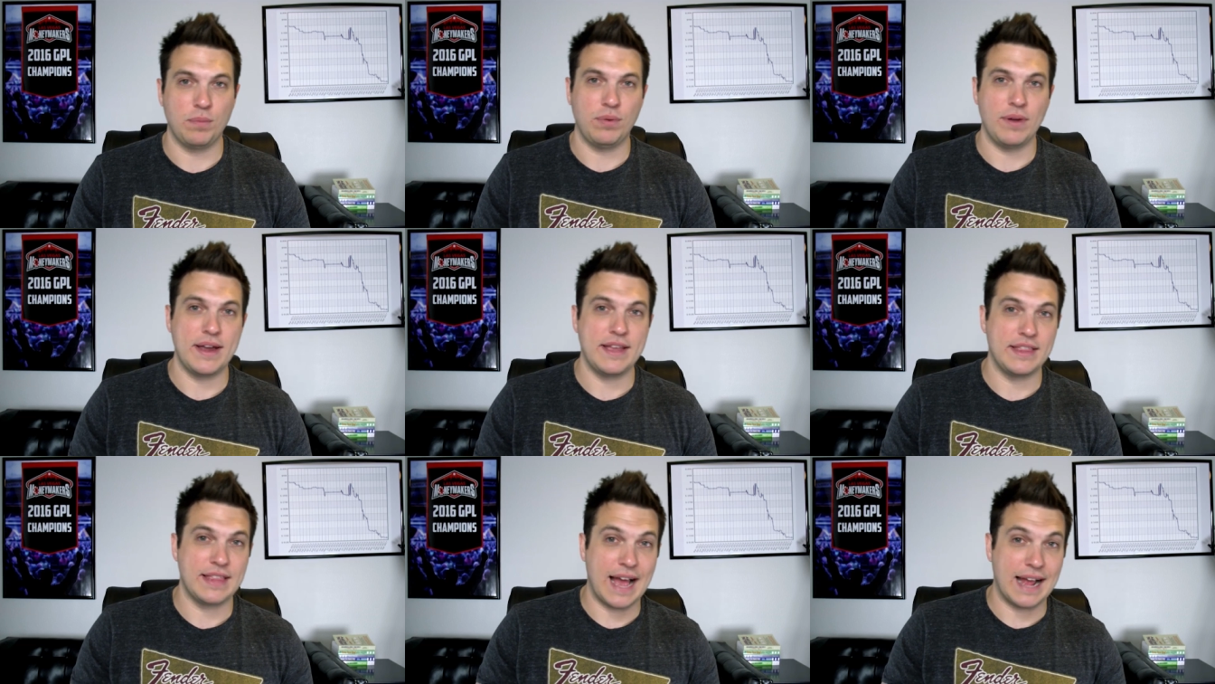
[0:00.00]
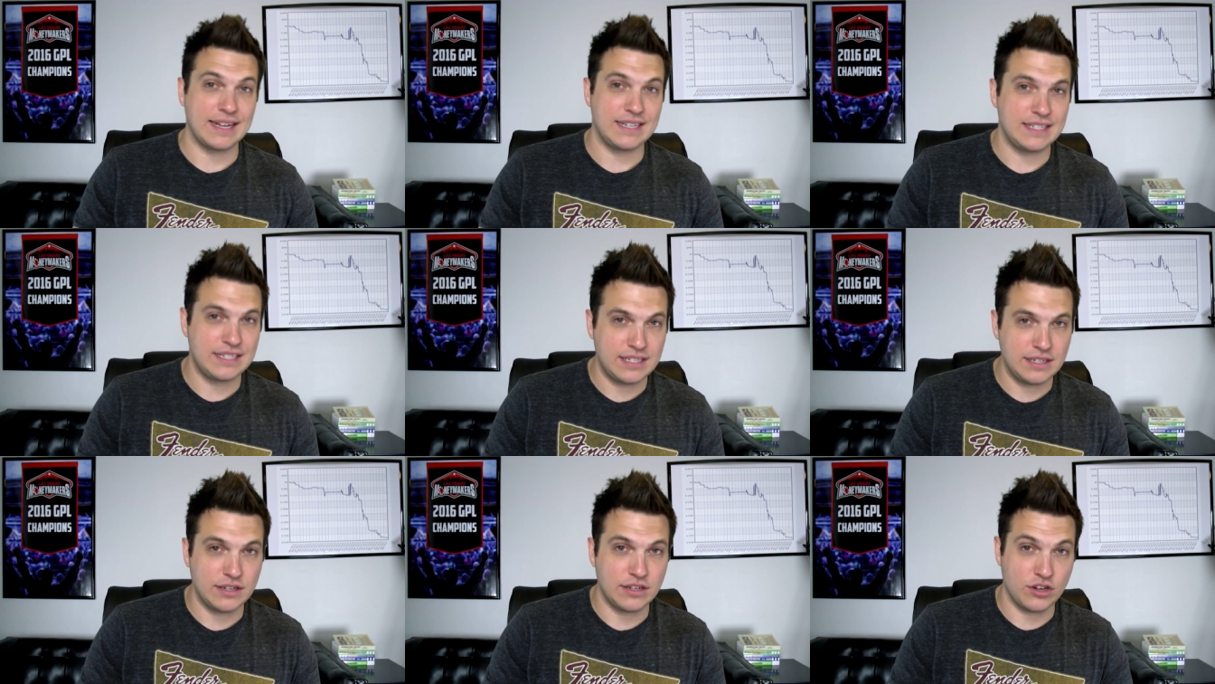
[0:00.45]
play that,
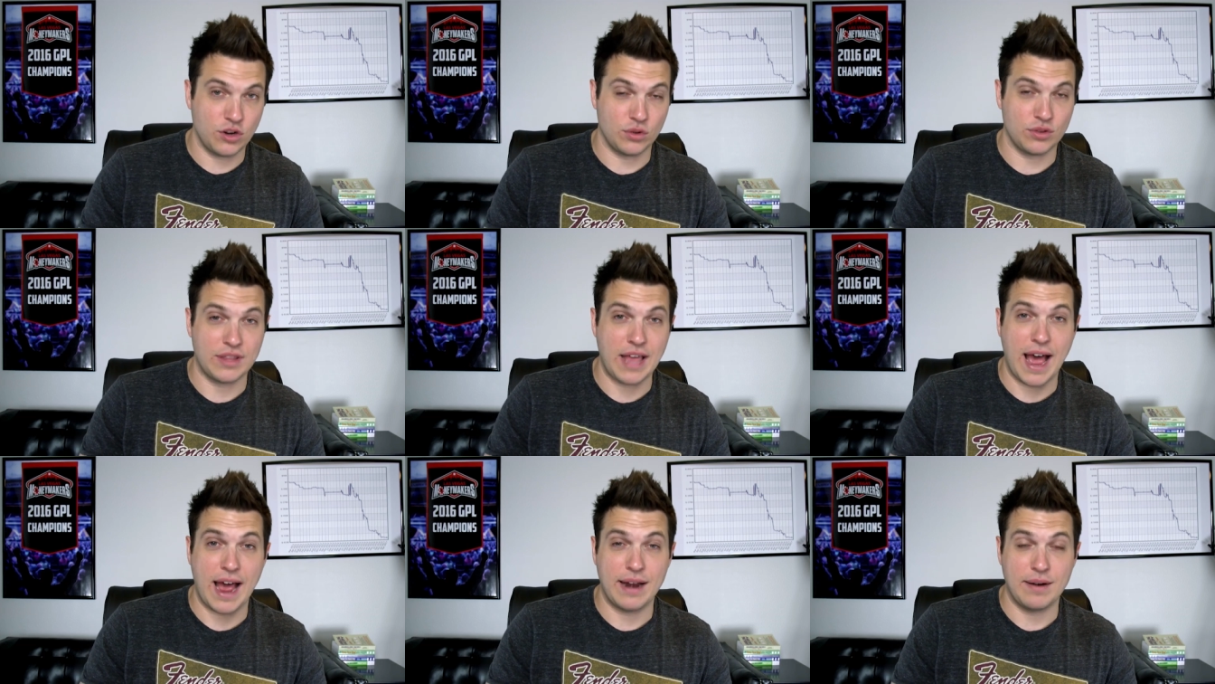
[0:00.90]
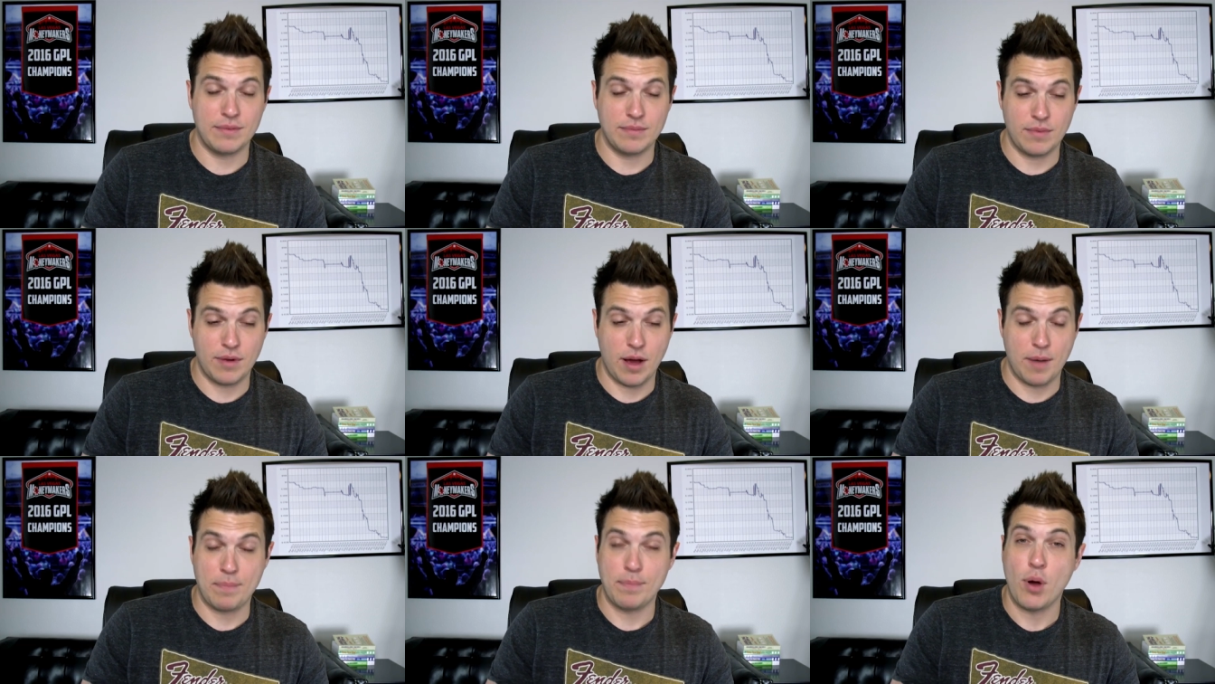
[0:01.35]
you know, that
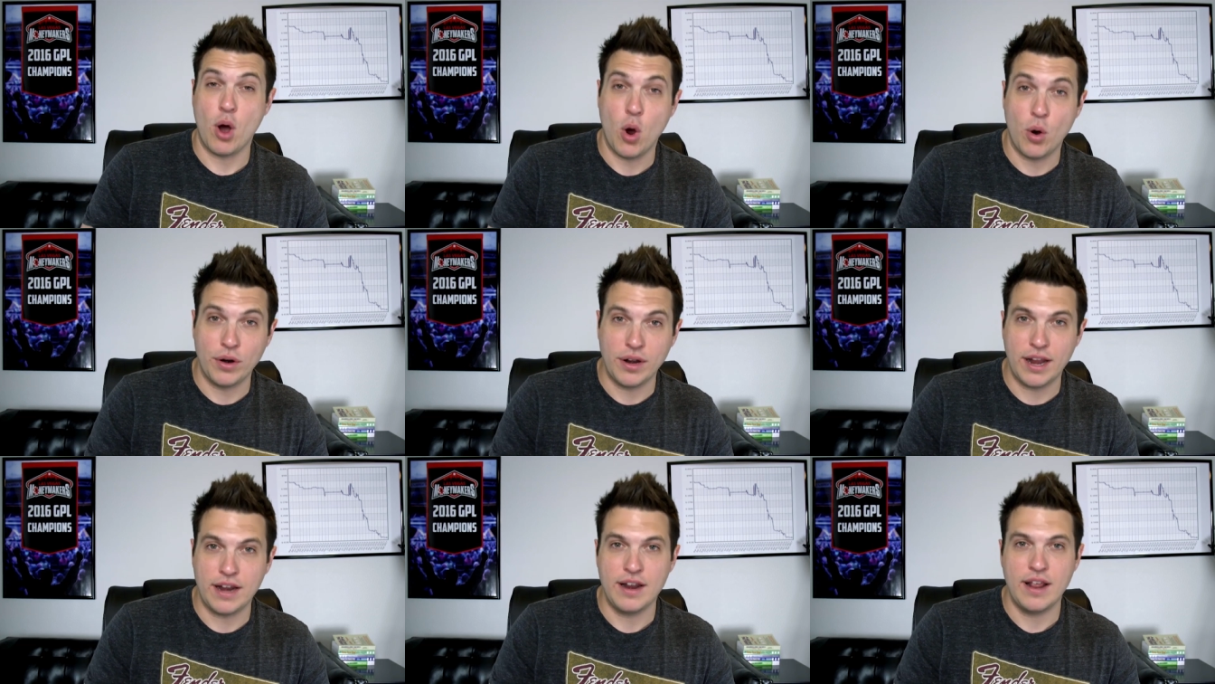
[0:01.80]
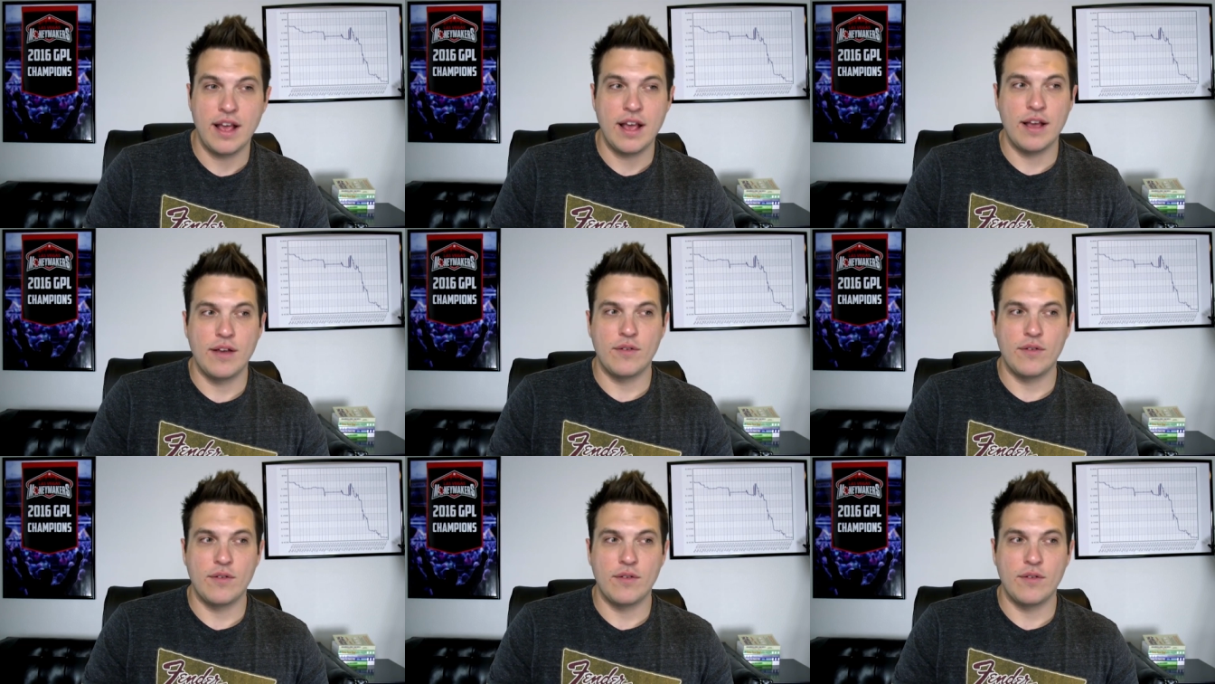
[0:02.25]
opponent,